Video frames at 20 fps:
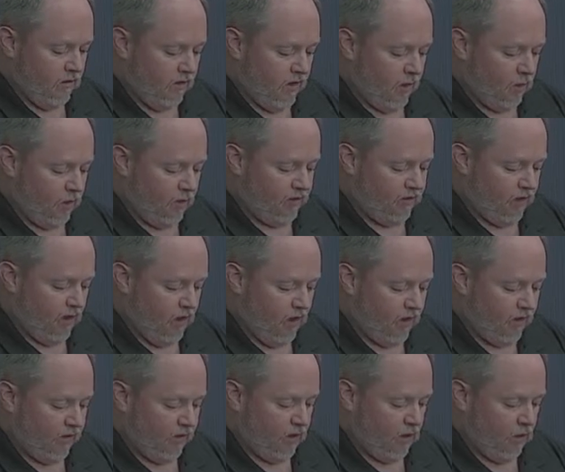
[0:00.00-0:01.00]
There was
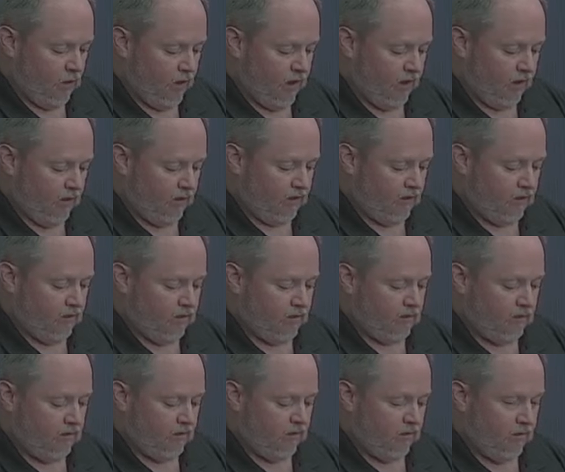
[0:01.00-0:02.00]
ongoing,
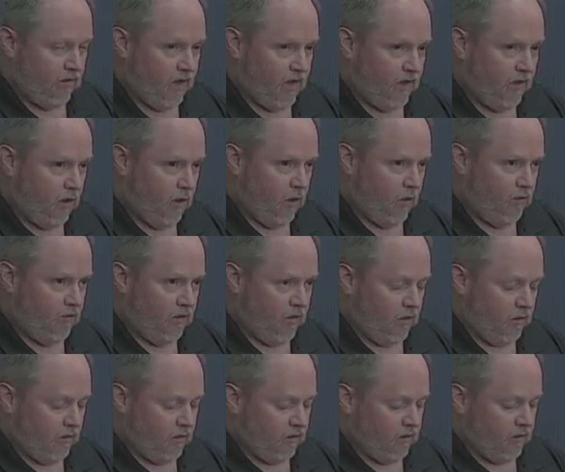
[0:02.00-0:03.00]
then
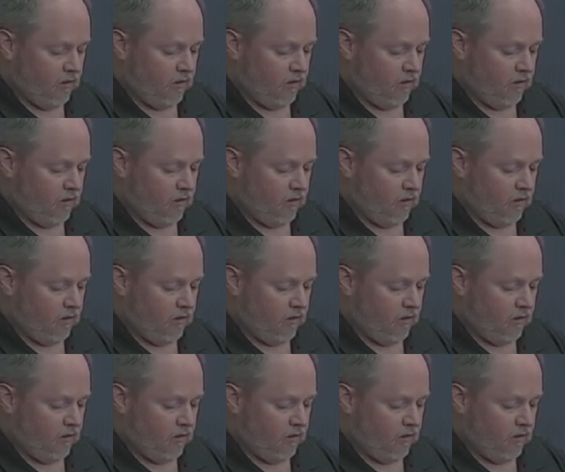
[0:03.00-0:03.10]
over.